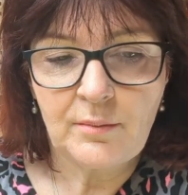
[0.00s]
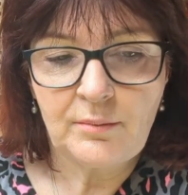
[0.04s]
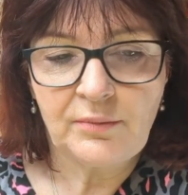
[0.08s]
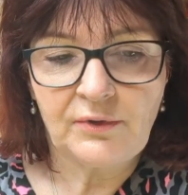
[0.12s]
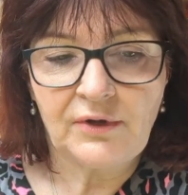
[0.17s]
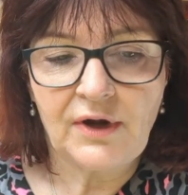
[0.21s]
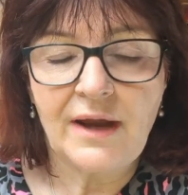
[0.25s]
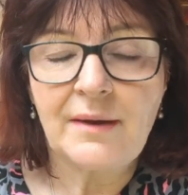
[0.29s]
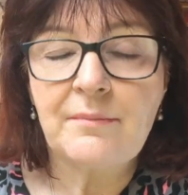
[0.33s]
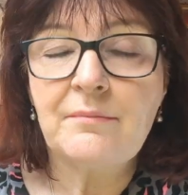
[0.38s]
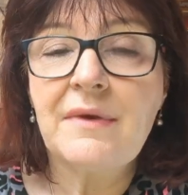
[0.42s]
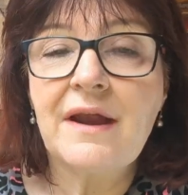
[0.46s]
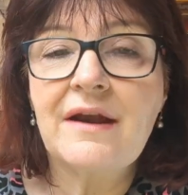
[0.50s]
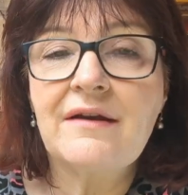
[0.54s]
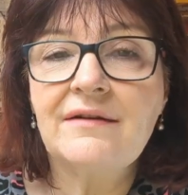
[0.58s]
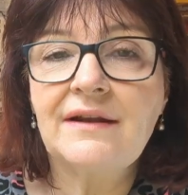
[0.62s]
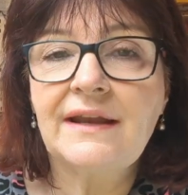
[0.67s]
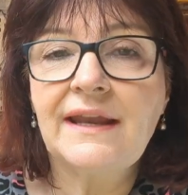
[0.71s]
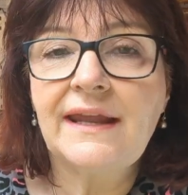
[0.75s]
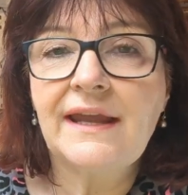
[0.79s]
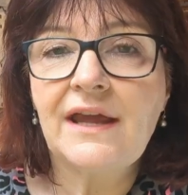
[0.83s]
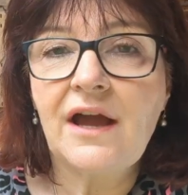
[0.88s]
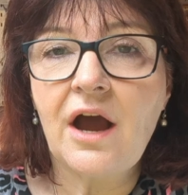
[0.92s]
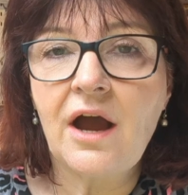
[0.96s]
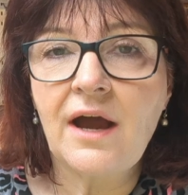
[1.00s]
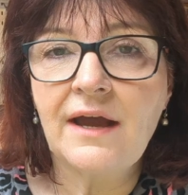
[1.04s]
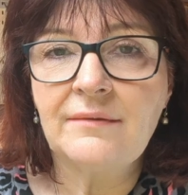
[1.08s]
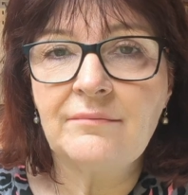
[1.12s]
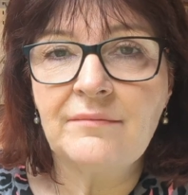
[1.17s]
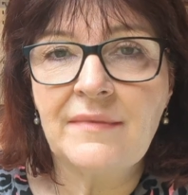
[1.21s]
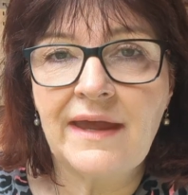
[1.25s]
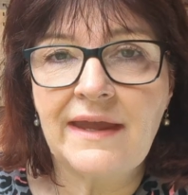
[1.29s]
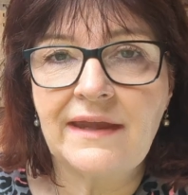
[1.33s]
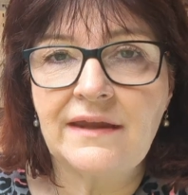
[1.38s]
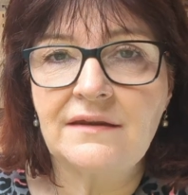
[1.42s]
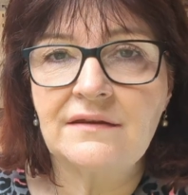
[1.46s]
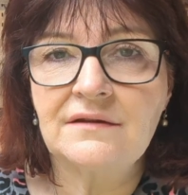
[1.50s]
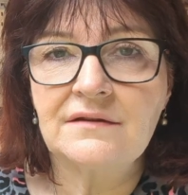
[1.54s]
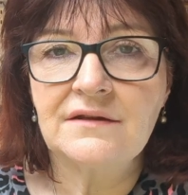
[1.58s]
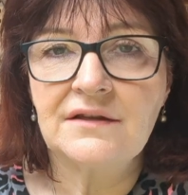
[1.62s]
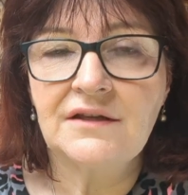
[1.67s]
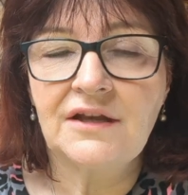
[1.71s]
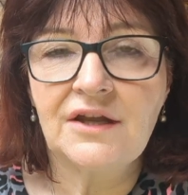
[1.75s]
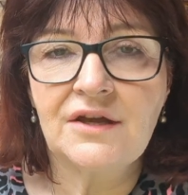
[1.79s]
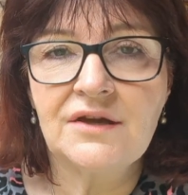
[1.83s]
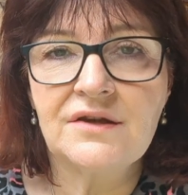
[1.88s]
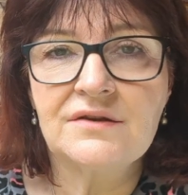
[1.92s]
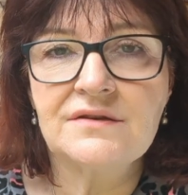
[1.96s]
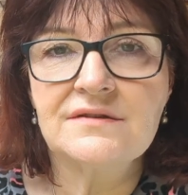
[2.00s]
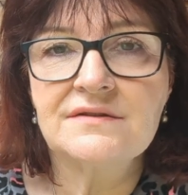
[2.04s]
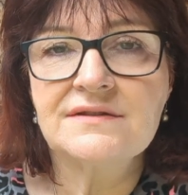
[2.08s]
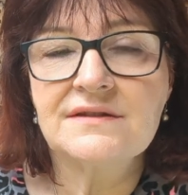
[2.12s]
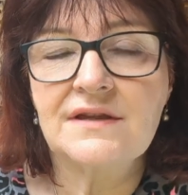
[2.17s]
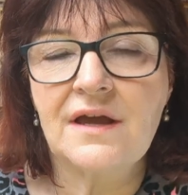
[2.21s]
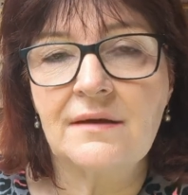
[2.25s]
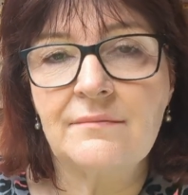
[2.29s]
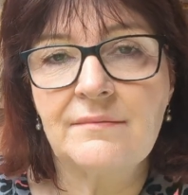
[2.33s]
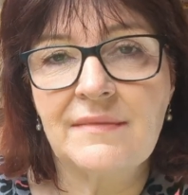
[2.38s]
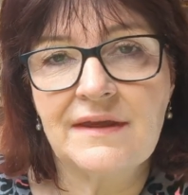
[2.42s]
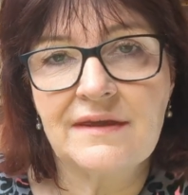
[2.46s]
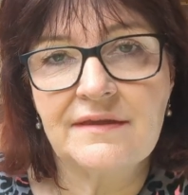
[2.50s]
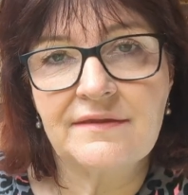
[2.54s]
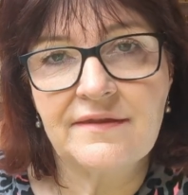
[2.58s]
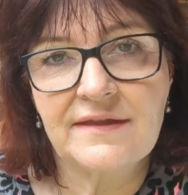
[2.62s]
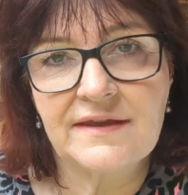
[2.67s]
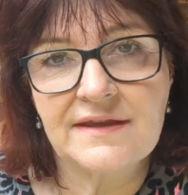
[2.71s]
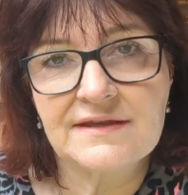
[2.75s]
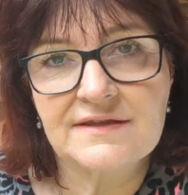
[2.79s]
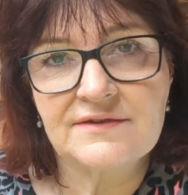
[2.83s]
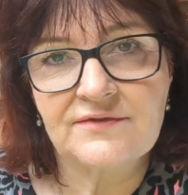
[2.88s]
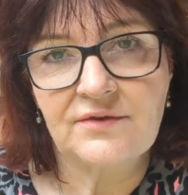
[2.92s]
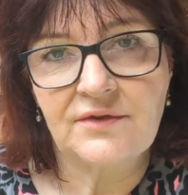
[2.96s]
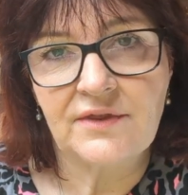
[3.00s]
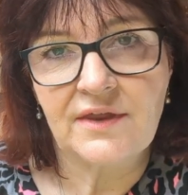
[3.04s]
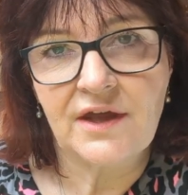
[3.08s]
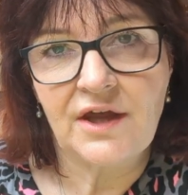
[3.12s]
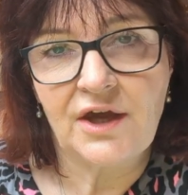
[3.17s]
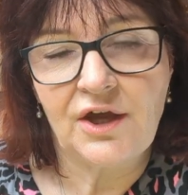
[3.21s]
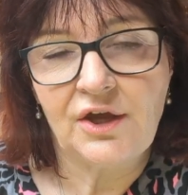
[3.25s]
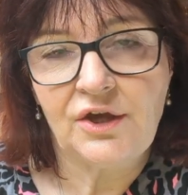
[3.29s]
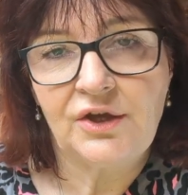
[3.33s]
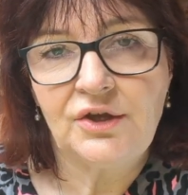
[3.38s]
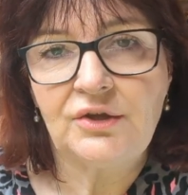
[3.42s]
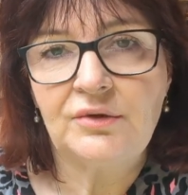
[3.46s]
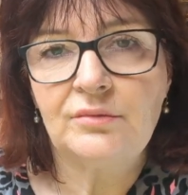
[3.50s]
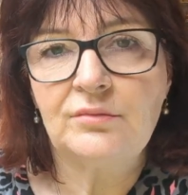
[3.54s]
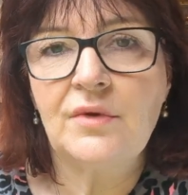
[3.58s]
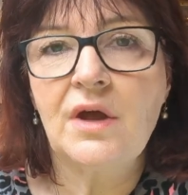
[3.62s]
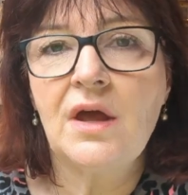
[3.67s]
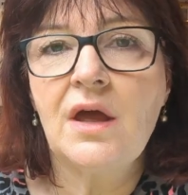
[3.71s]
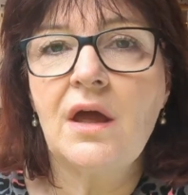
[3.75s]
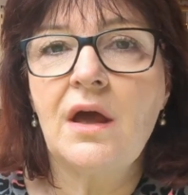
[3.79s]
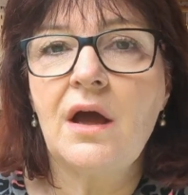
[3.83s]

Primarily, I make clothes, I make things for the home,